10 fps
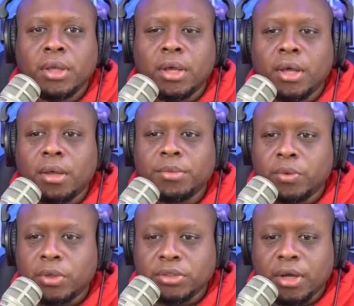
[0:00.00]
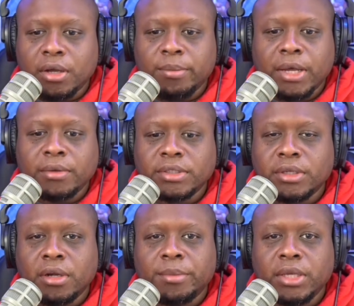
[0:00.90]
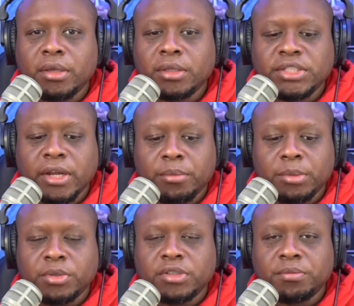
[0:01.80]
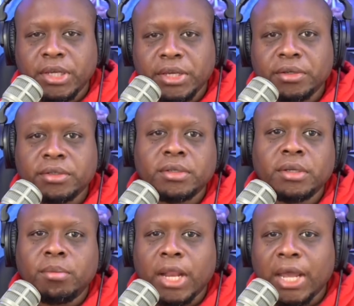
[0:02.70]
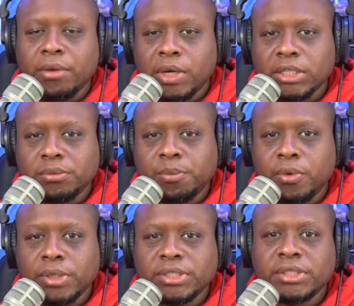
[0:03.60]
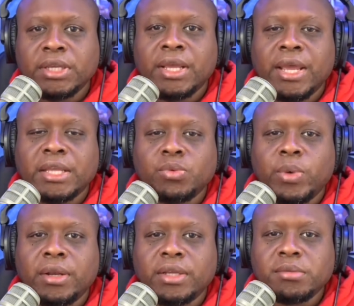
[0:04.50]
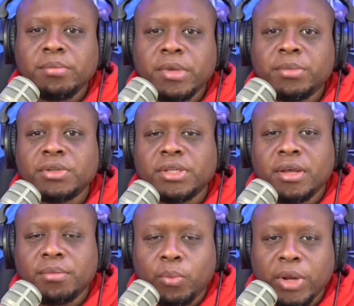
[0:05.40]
you want to talk about. It's going to be channel members from here, Black and White Sports, as well as members of the